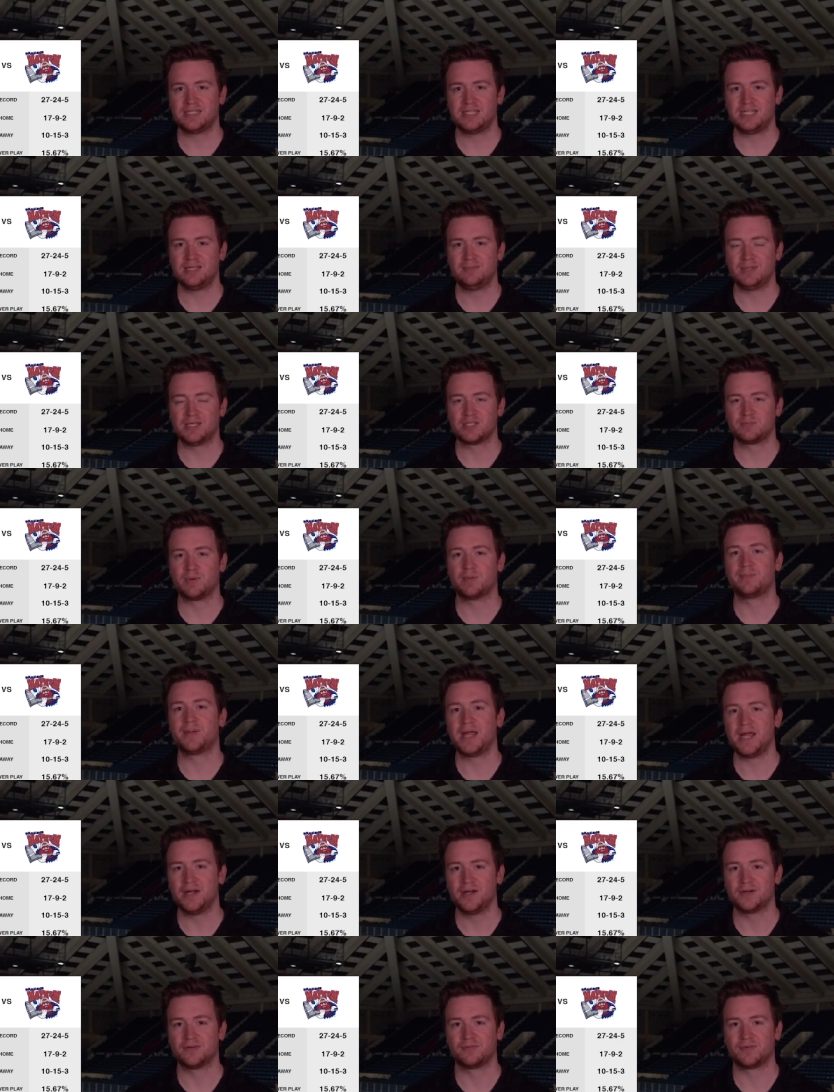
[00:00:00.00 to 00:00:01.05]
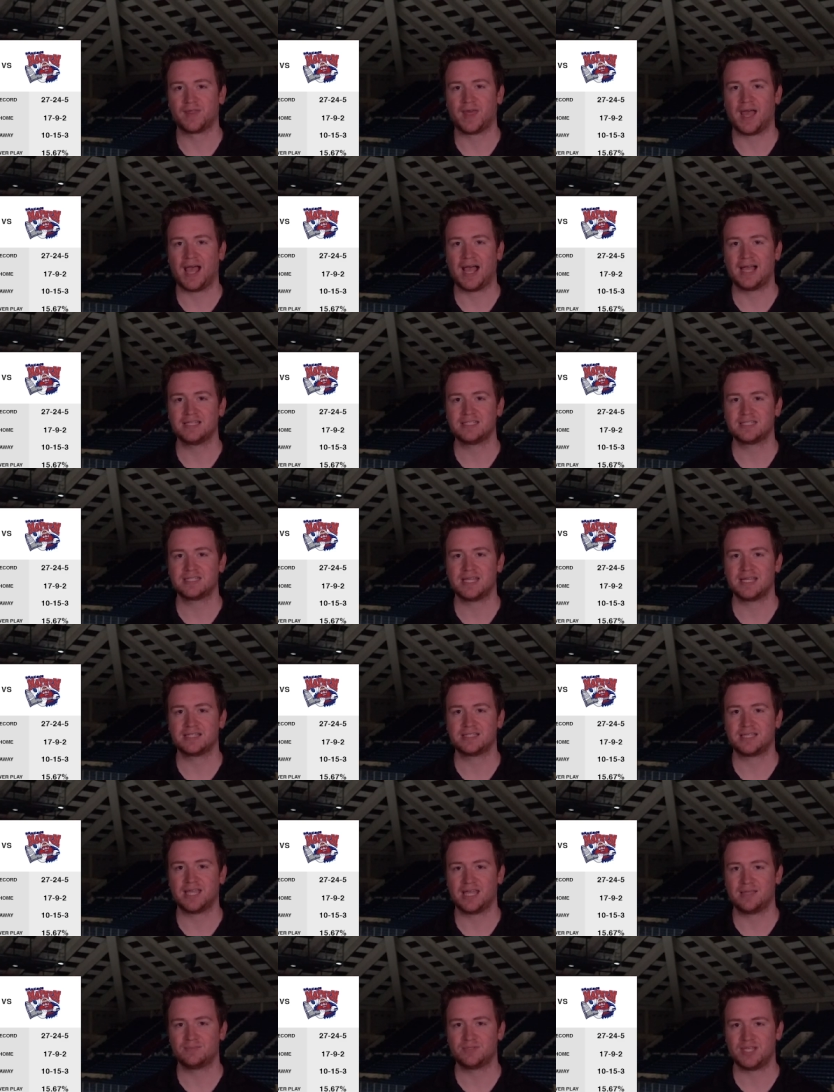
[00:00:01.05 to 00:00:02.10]
team is prepared for the high-stakes
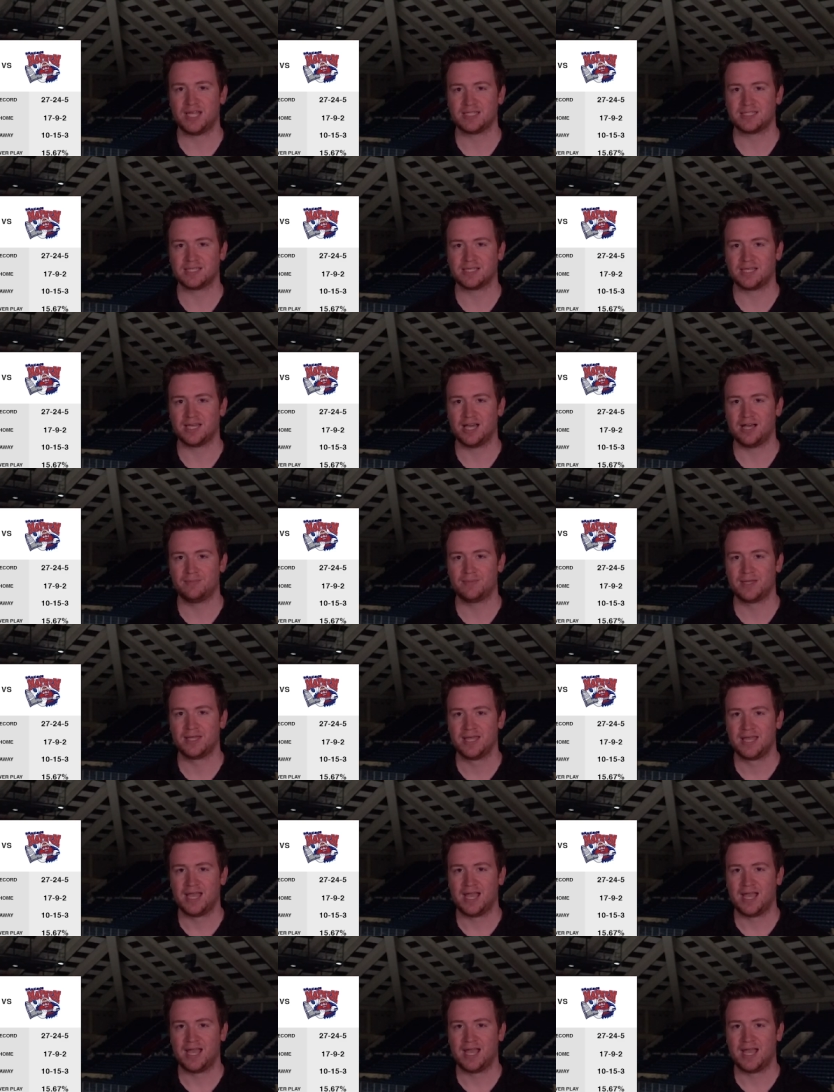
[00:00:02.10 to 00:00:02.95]
games yet to come